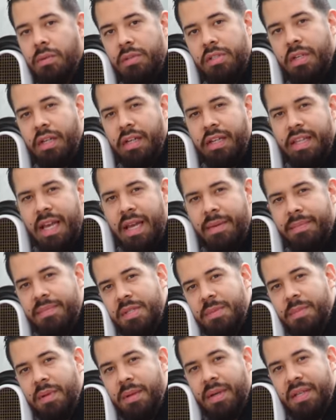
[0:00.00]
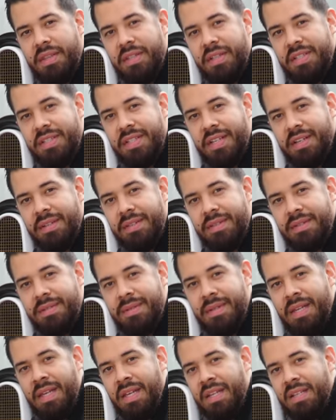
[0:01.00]
look at that, it's been about thirty seconds.
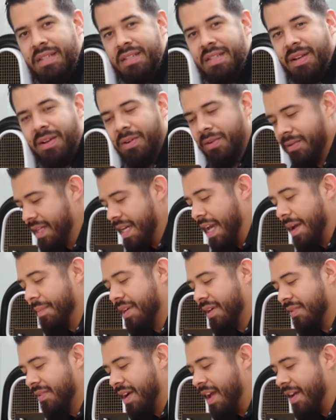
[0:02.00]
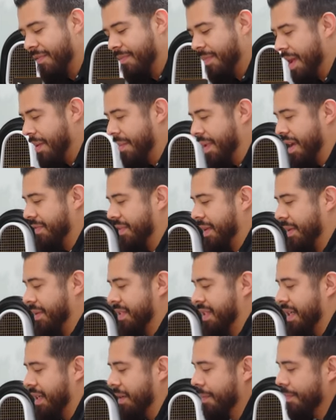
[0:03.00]
So now I'm gonna grab my microfiber
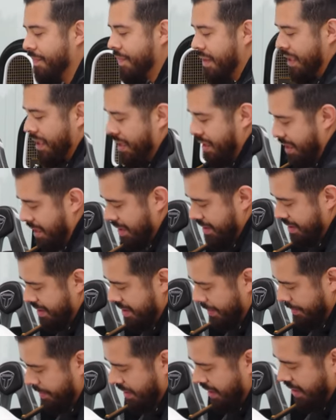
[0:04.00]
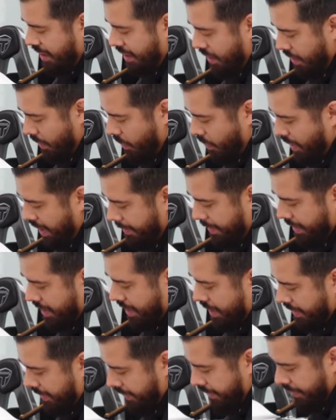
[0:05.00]
towel and simply wipe it
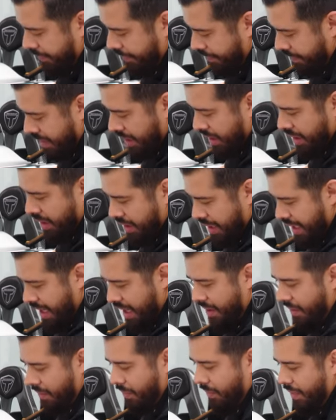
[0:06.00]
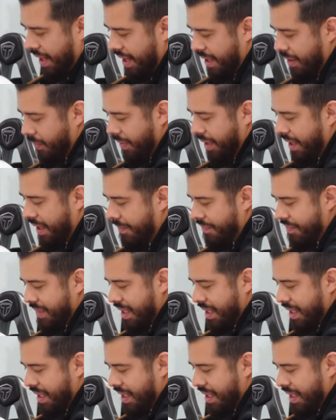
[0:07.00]
off. Now, right away,